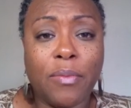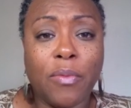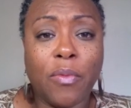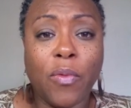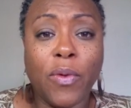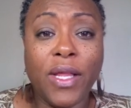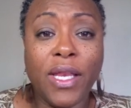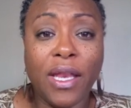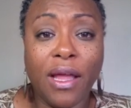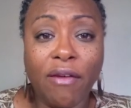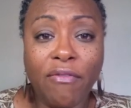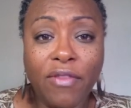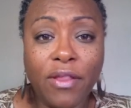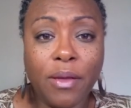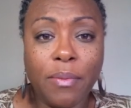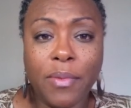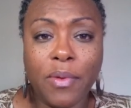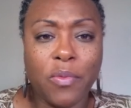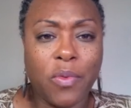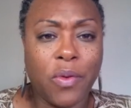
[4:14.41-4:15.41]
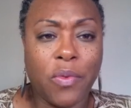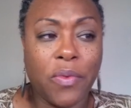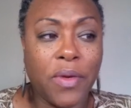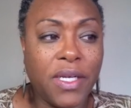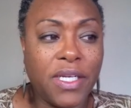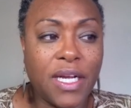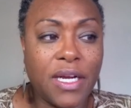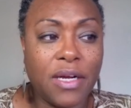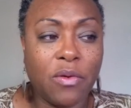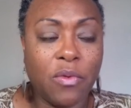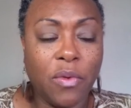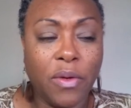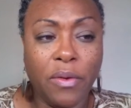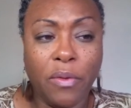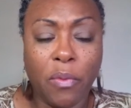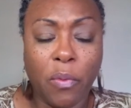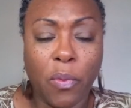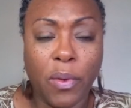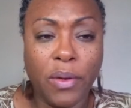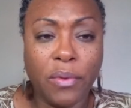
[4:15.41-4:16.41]
we love them.
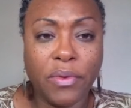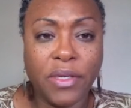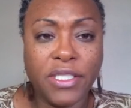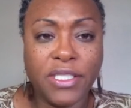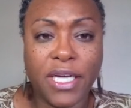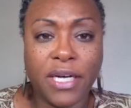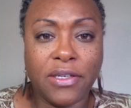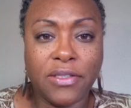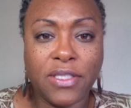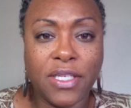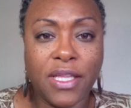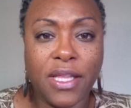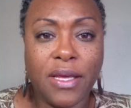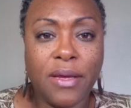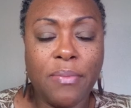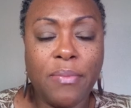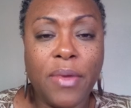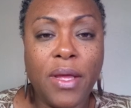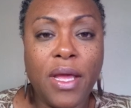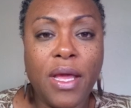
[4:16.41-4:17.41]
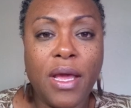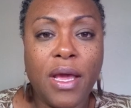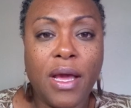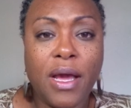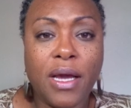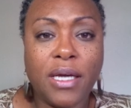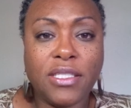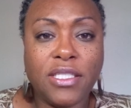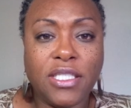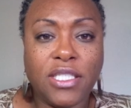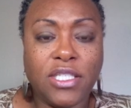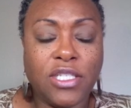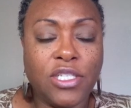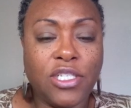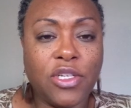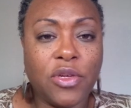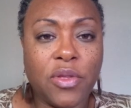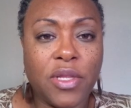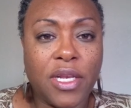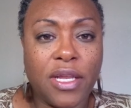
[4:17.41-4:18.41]
We reach out to them just to
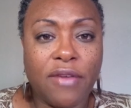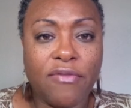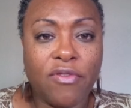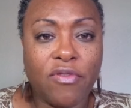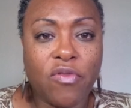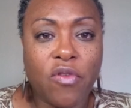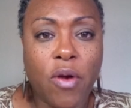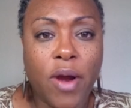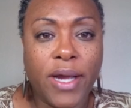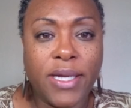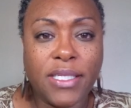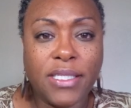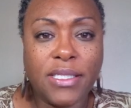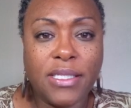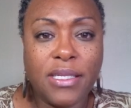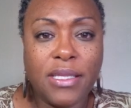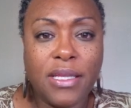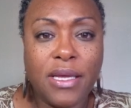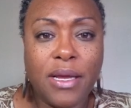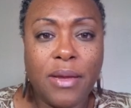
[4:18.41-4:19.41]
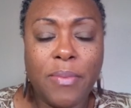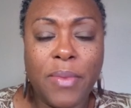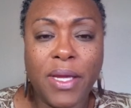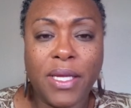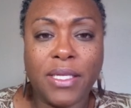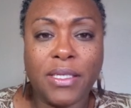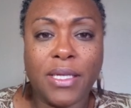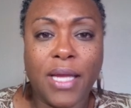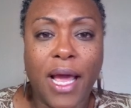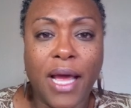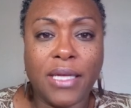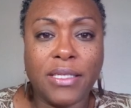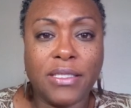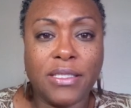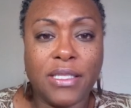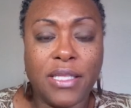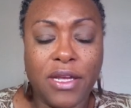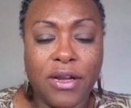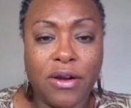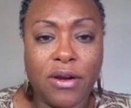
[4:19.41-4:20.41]
show the love of Christ to them, and
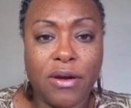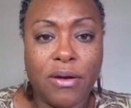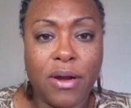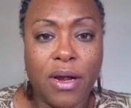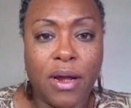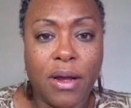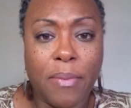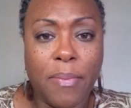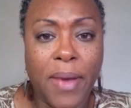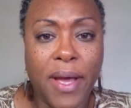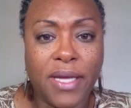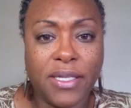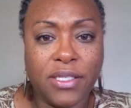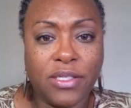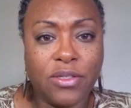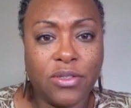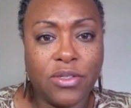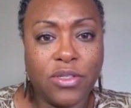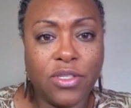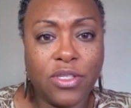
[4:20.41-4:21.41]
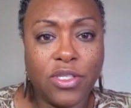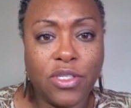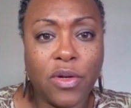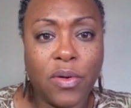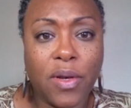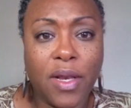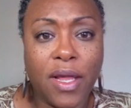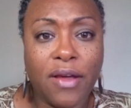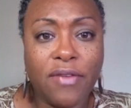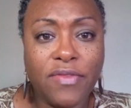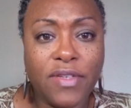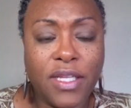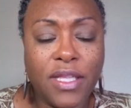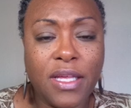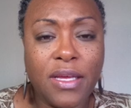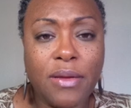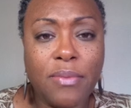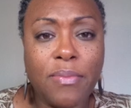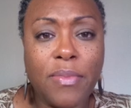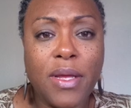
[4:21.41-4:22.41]
as their pastors, to show love to
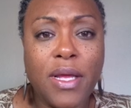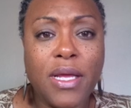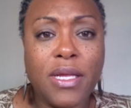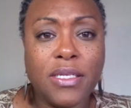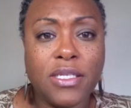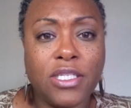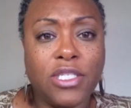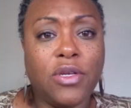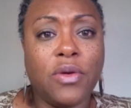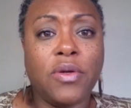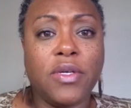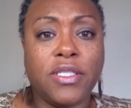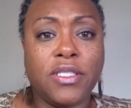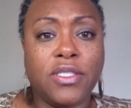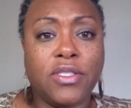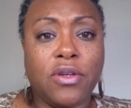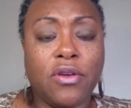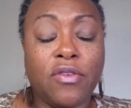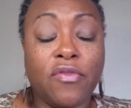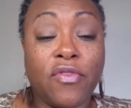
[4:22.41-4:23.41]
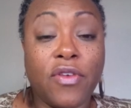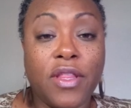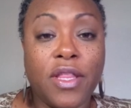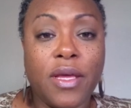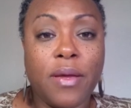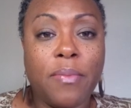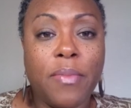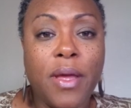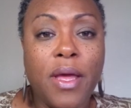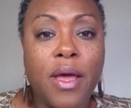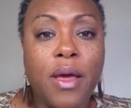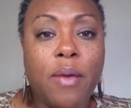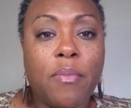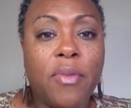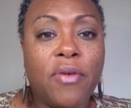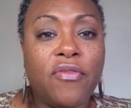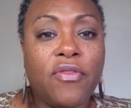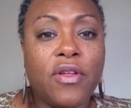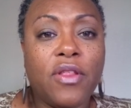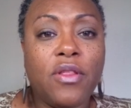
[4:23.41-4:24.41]
them, to show concern for them.
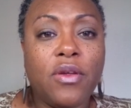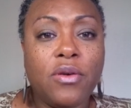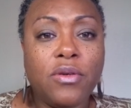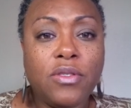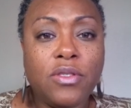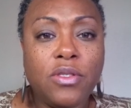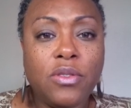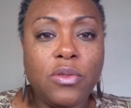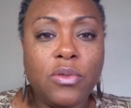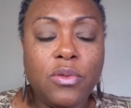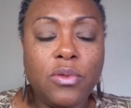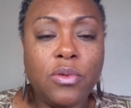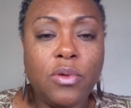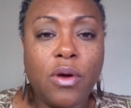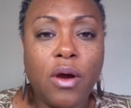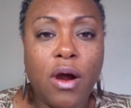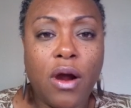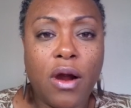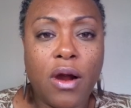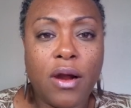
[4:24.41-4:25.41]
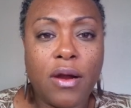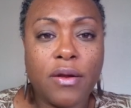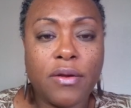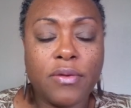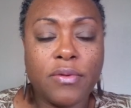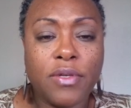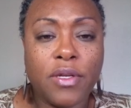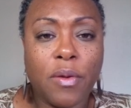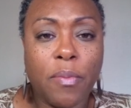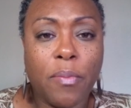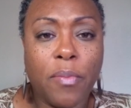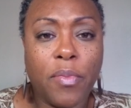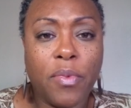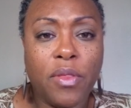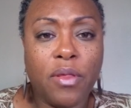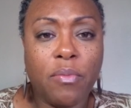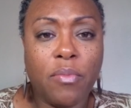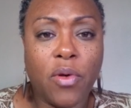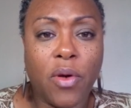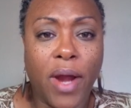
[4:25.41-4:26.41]
But for those who are
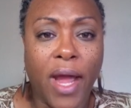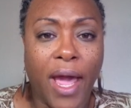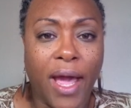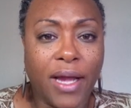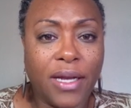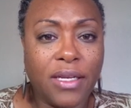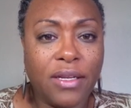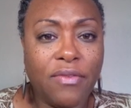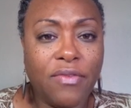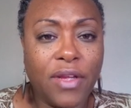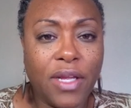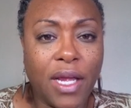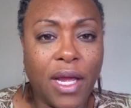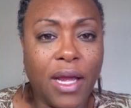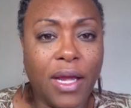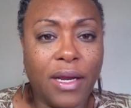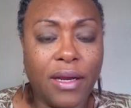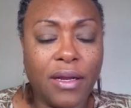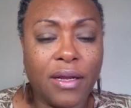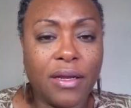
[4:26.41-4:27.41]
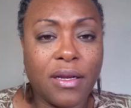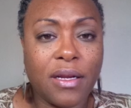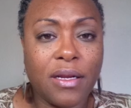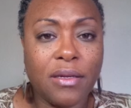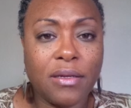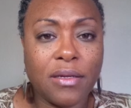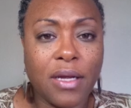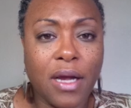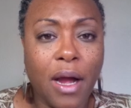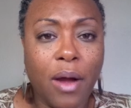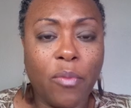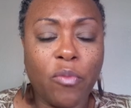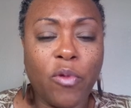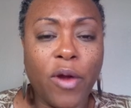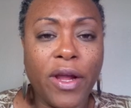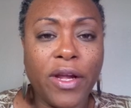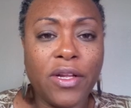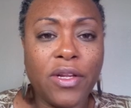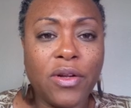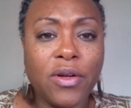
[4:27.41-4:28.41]
the more active and kind of come
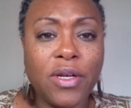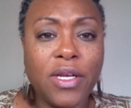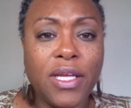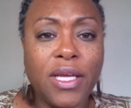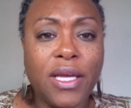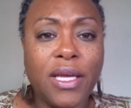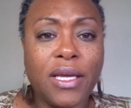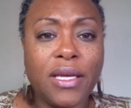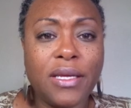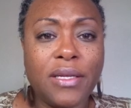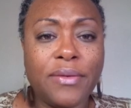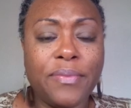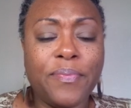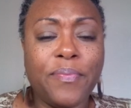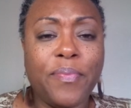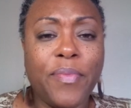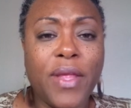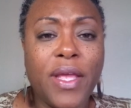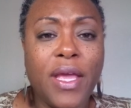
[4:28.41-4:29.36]
regularly and